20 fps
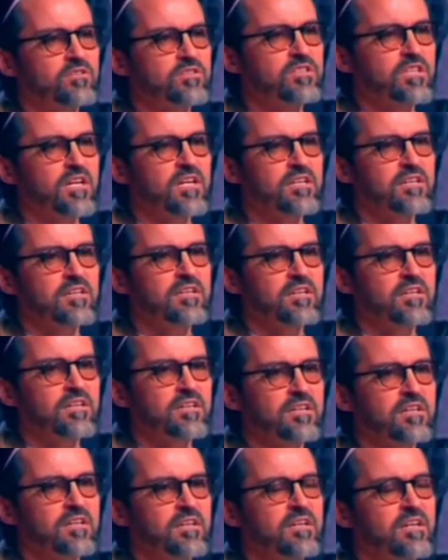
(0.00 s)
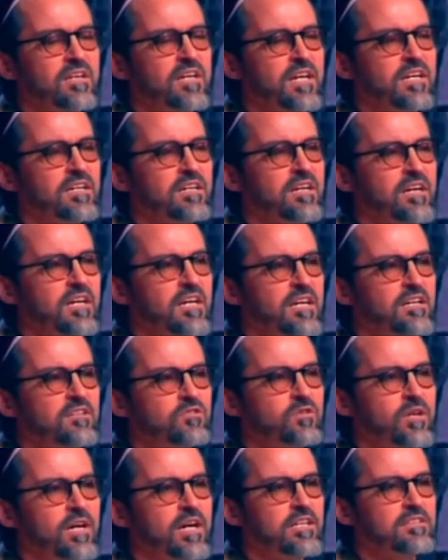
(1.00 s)
or study and, and, and
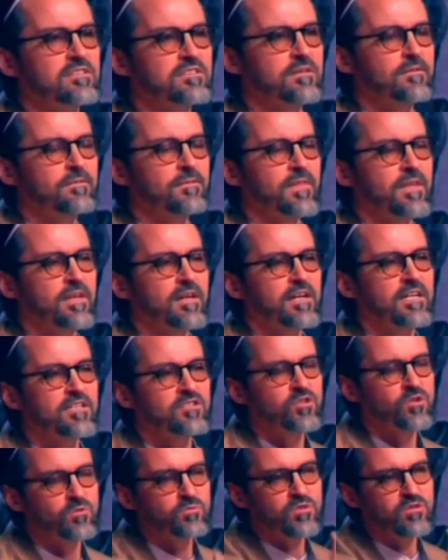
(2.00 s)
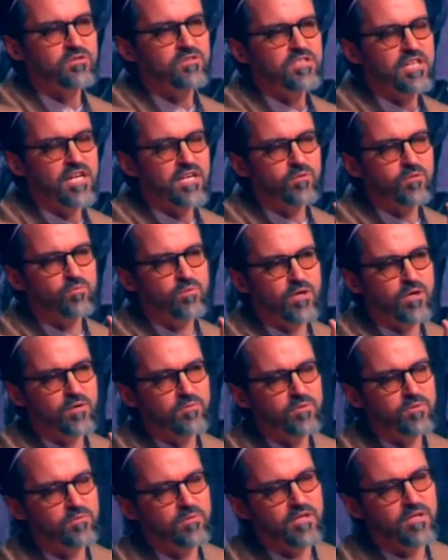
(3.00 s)
address. In terms of the second
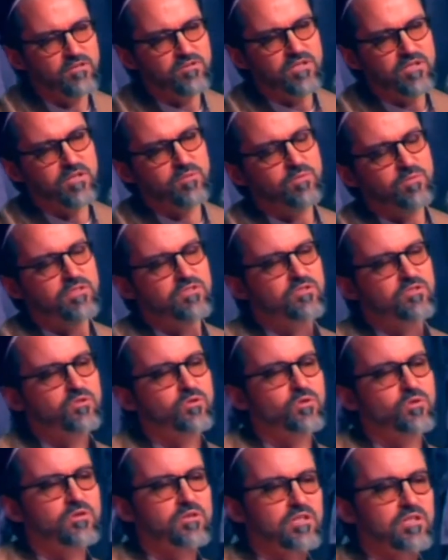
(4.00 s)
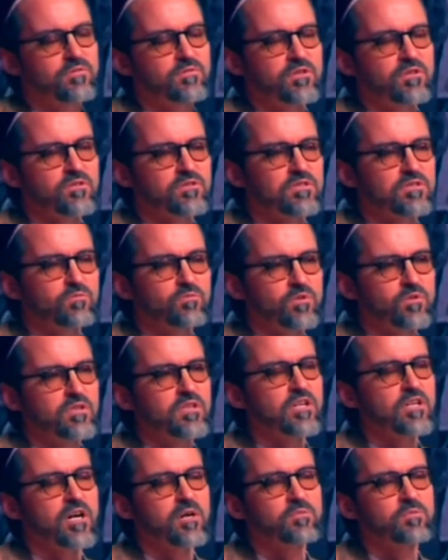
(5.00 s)
problem, and I'll try to be as short, even though it's a really
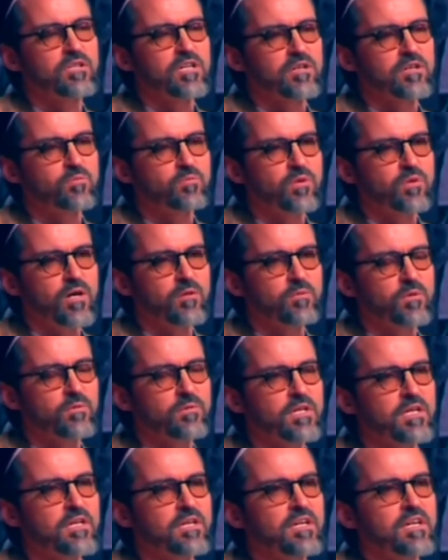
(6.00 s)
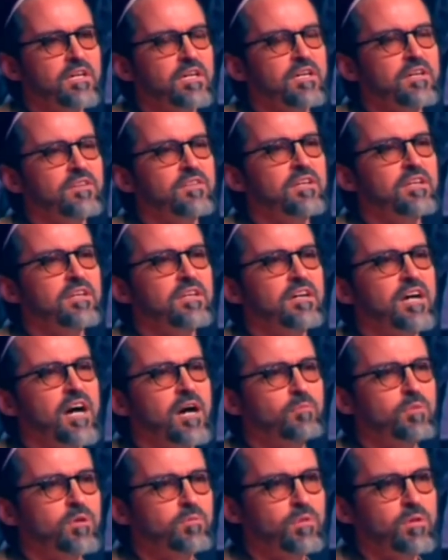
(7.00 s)
complicated problem, the
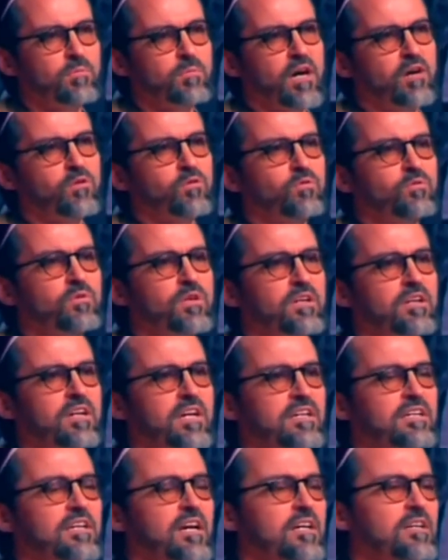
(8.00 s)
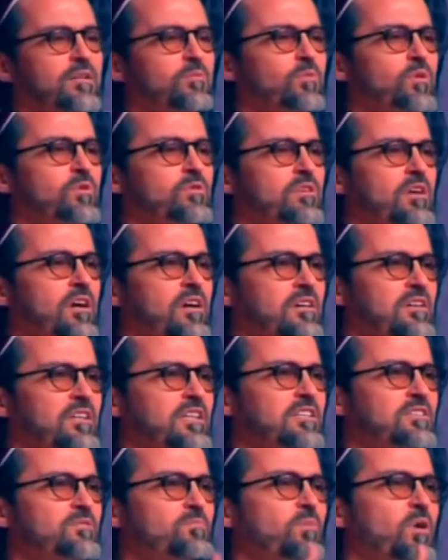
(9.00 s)
Amr bil Ma'ruf and Nahi an al-Munkar
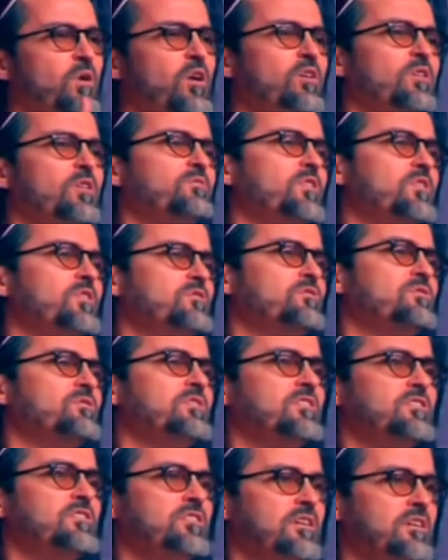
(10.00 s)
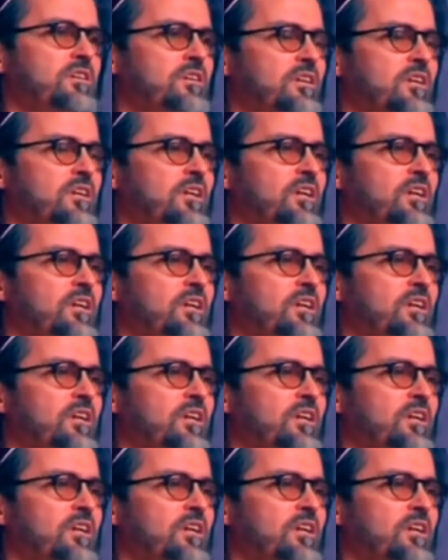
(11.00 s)
is part of our tradition.